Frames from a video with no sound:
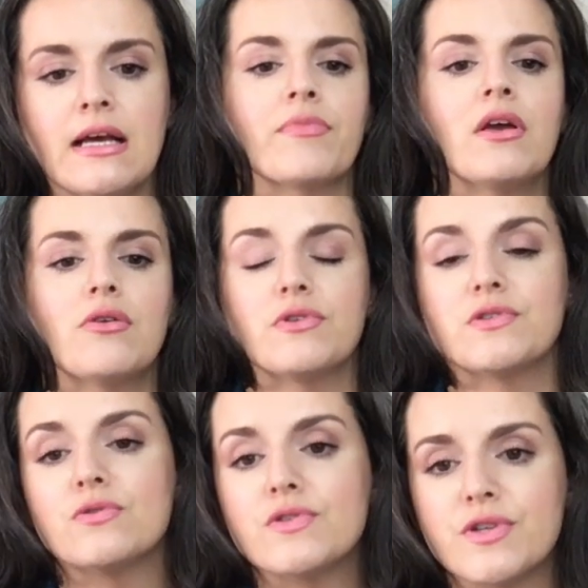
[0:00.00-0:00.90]
and
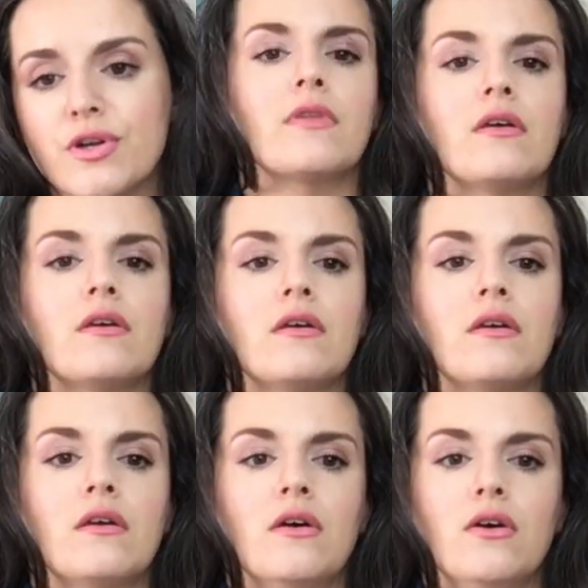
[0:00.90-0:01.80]
resorcinol.
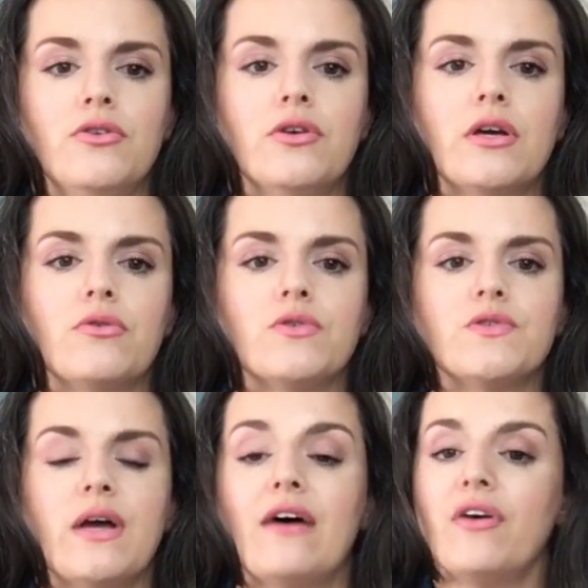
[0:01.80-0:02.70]
You can
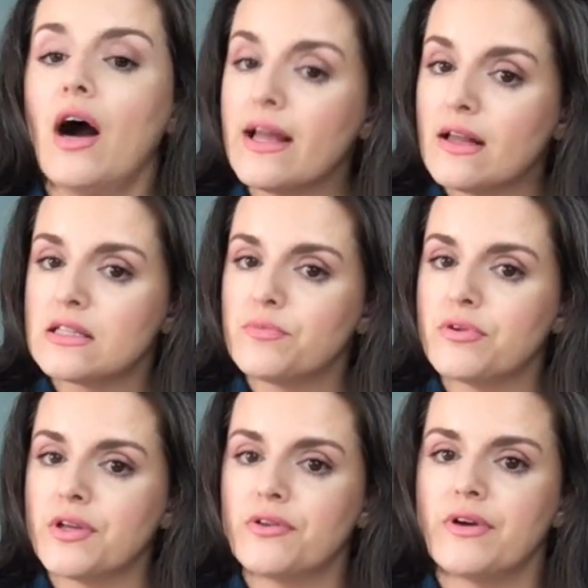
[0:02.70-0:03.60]
also have highlights
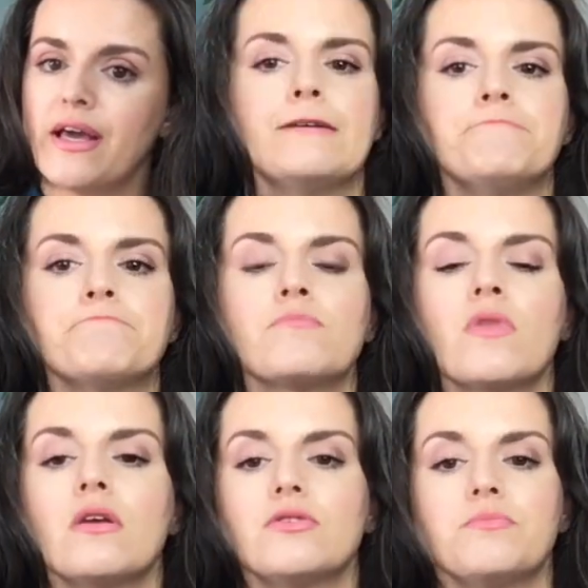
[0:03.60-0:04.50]
put in your hair
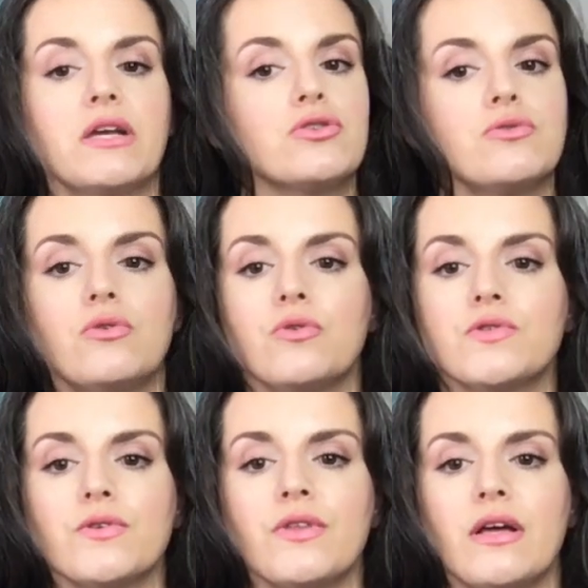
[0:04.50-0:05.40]
to make sure
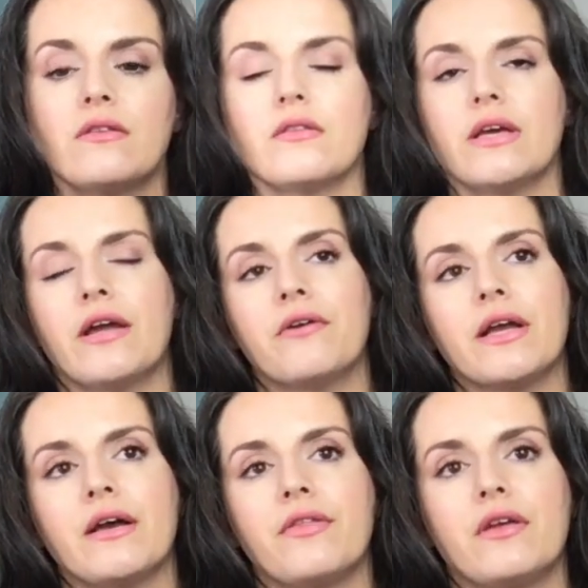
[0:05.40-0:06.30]
also that the
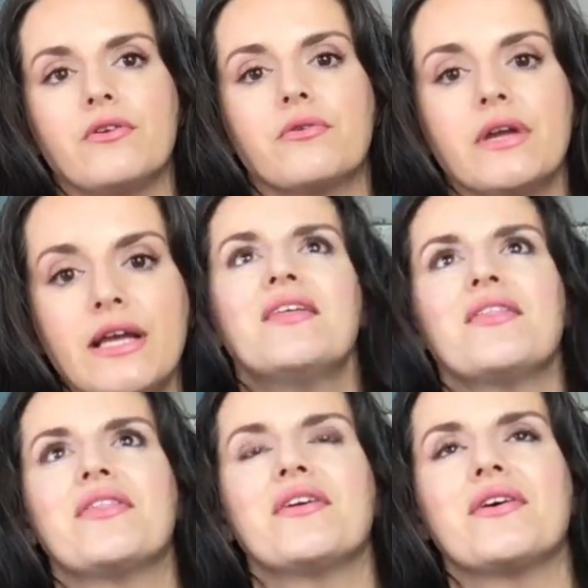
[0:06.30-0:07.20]
area that you're in,
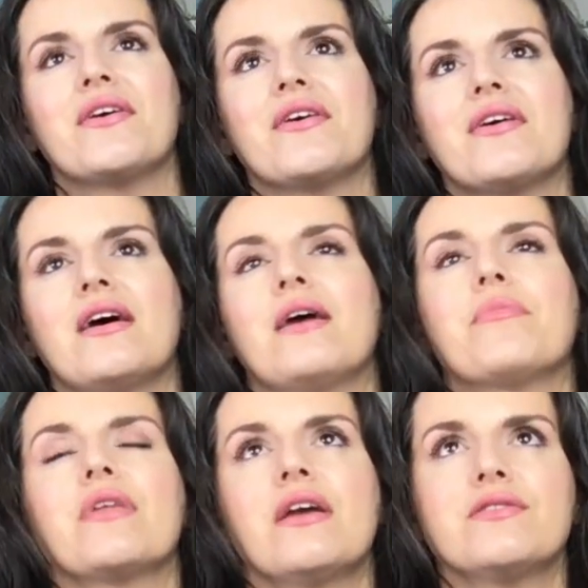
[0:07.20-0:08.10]
the
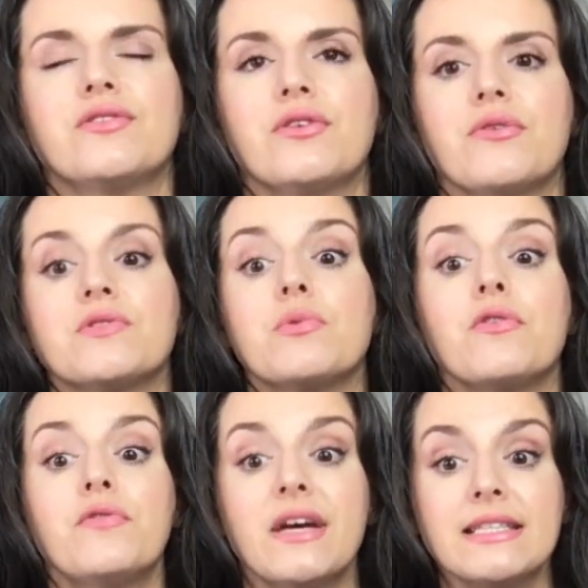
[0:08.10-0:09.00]
hair studio is
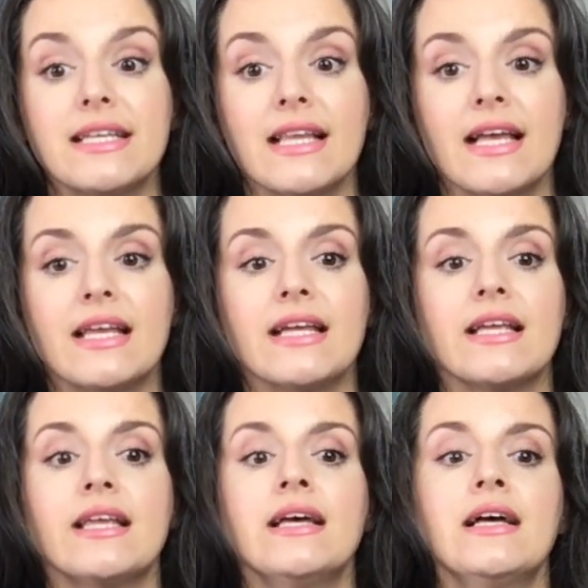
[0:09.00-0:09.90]
well
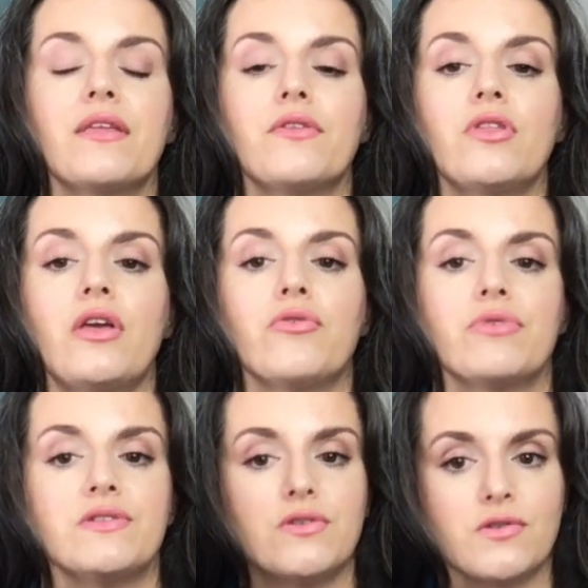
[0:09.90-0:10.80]
ventilated, that you
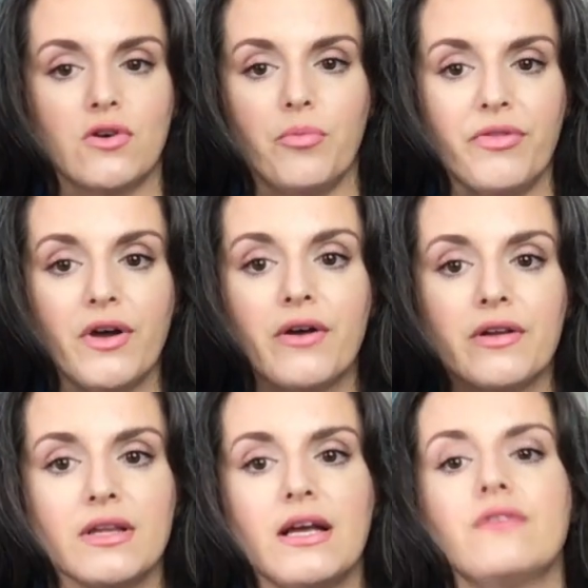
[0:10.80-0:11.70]
rinse your scalp
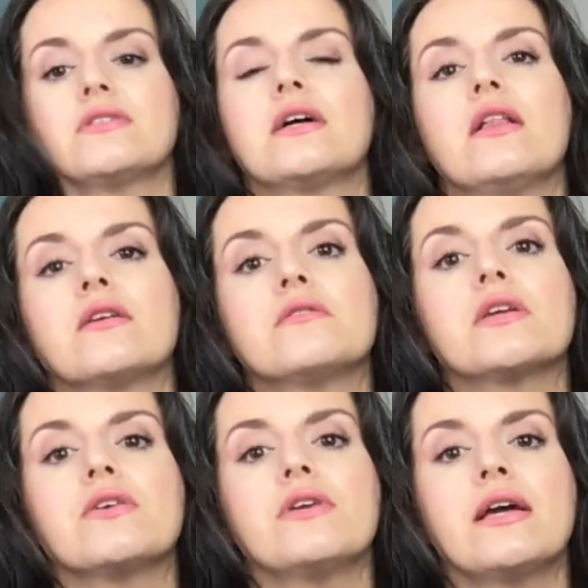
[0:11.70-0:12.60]
thoroughly after
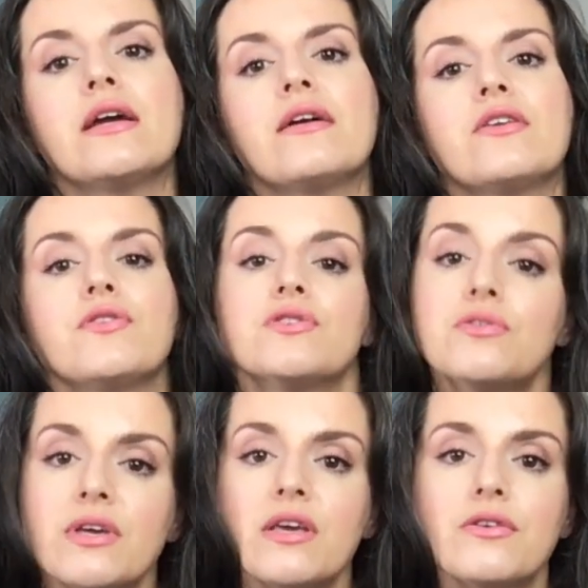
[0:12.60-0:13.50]
coloring your hair, and if you're
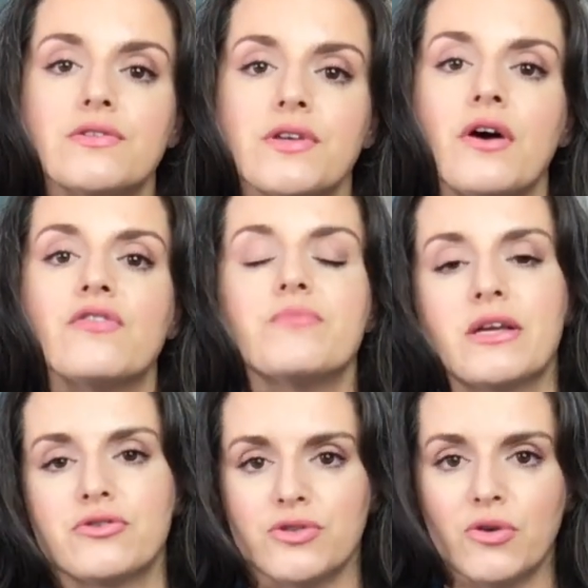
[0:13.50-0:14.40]
doing it yourself,
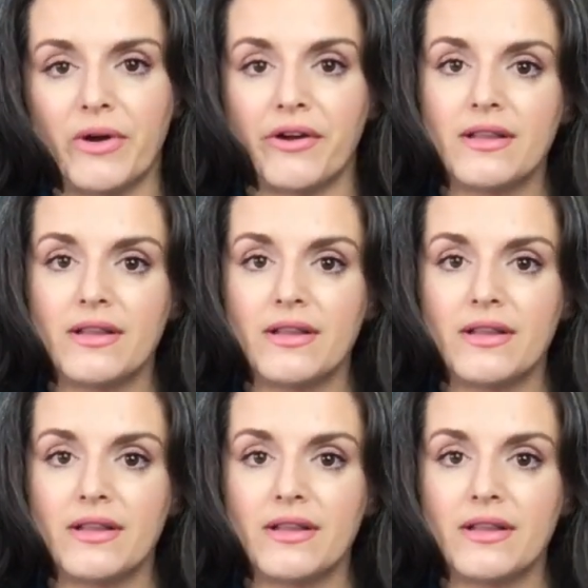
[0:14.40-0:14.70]
make sure you're wearing